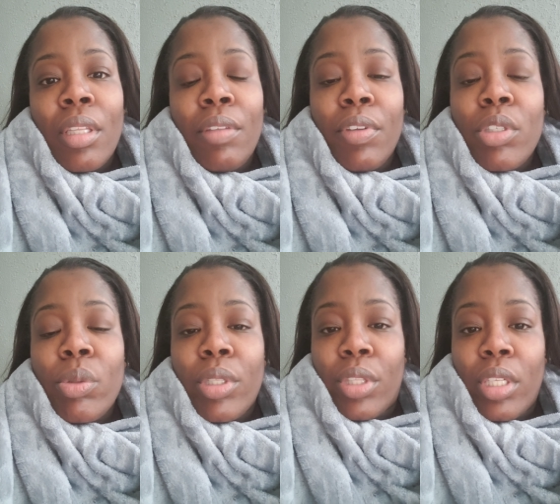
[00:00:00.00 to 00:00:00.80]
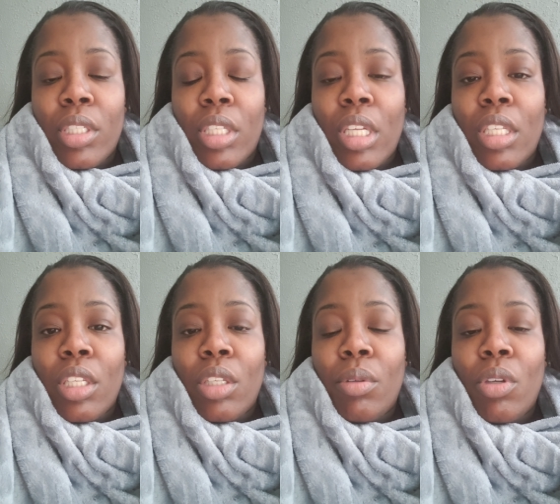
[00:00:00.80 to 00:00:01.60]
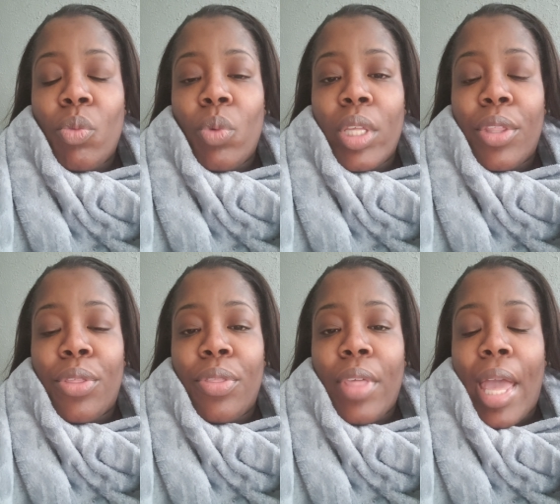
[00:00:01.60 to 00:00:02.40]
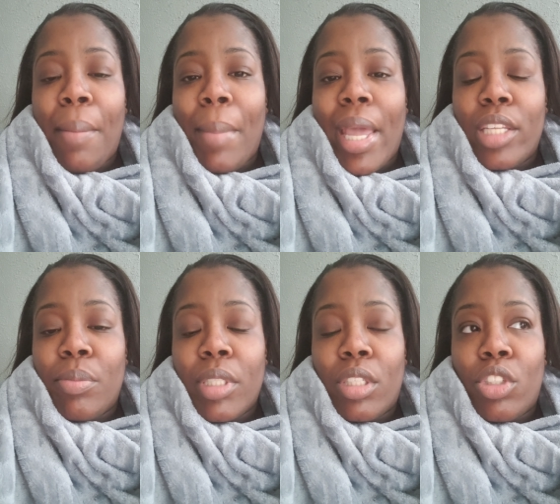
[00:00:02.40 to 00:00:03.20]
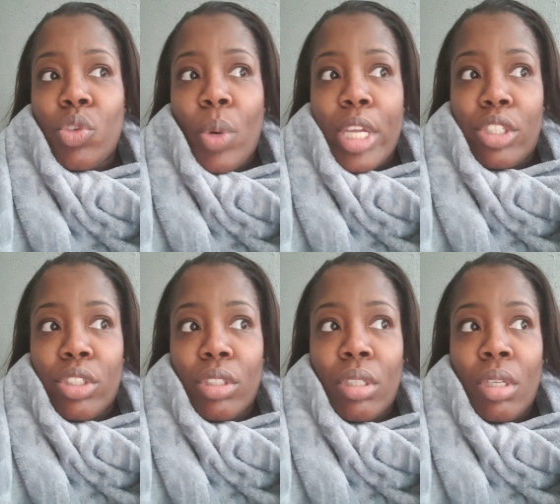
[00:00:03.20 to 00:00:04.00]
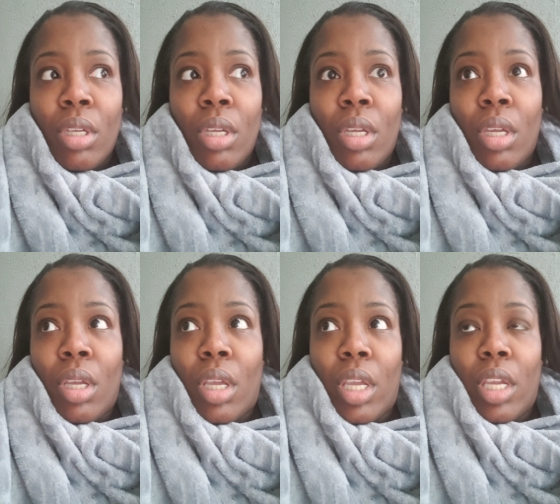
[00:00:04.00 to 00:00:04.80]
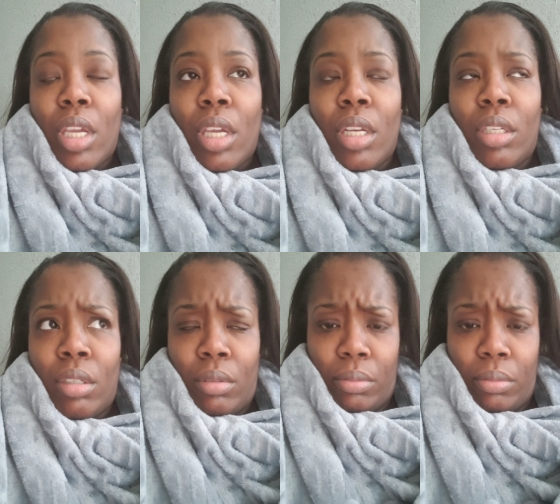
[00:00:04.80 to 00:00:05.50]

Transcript: eventually things ended with that management situation, and